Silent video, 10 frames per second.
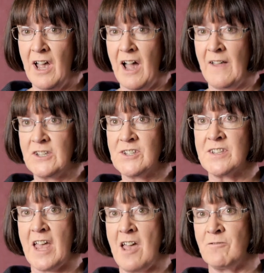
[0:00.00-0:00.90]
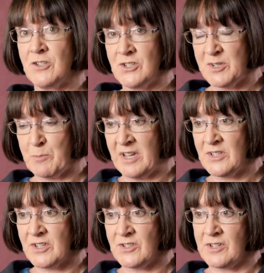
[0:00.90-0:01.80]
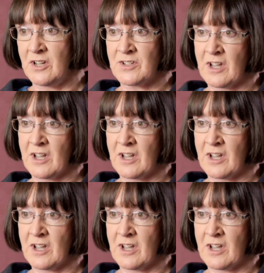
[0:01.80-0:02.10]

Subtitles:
And this is evidence-based. It's not